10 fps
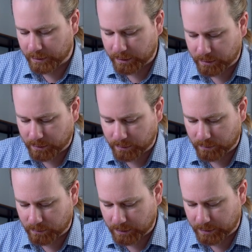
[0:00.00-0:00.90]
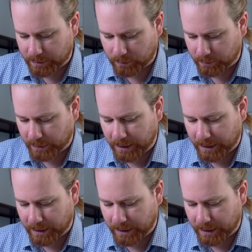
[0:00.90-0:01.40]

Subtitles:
We can ignore